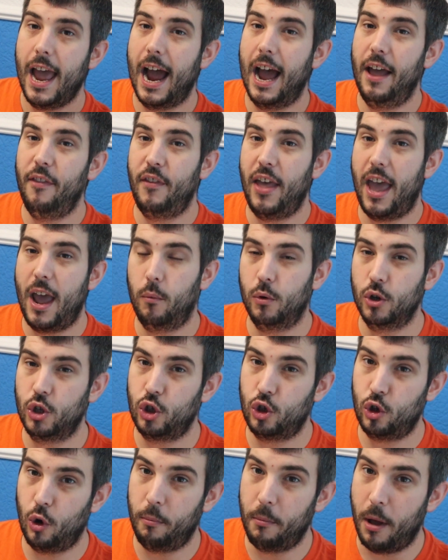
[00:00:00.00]
and there was
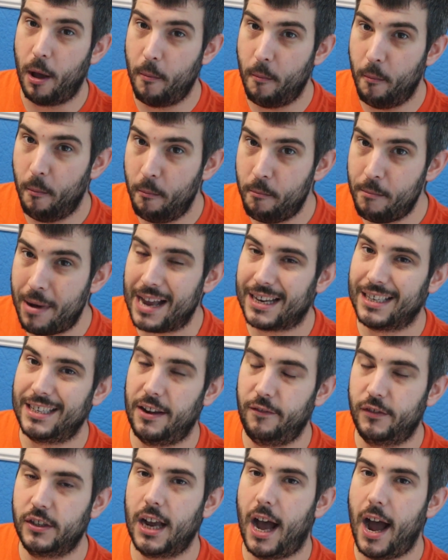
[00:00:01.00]
some
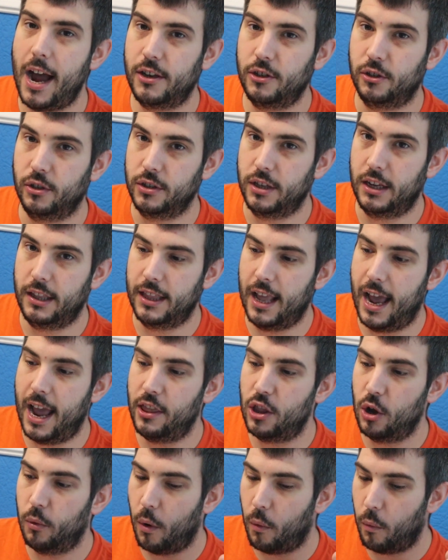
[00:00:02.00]
massive titles in
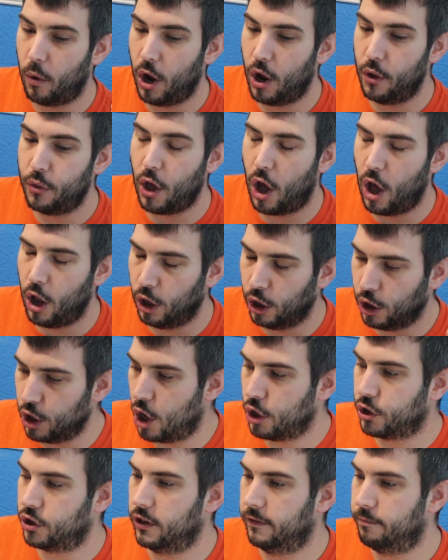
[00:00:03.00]
there that were worth a
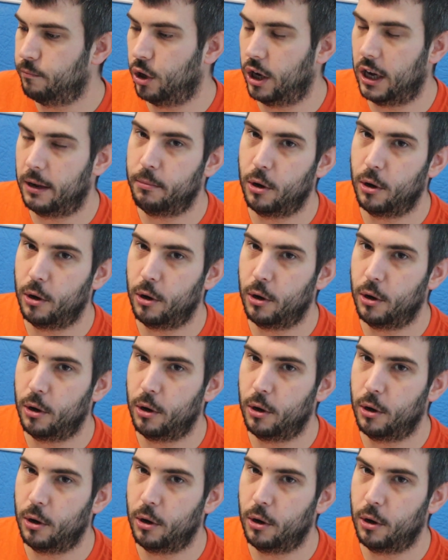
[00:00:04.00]
lot of money,